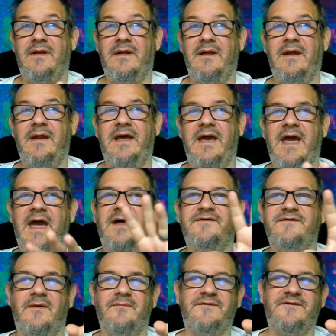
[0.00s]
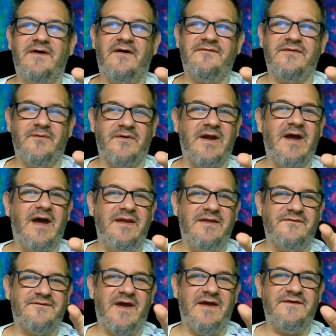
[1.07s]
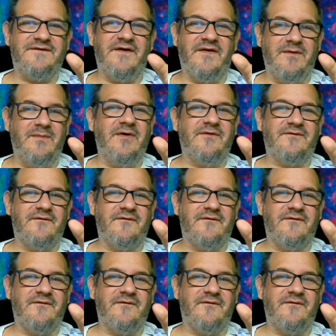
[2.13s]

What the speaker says: and it had some stuff that was kind of silly, but it was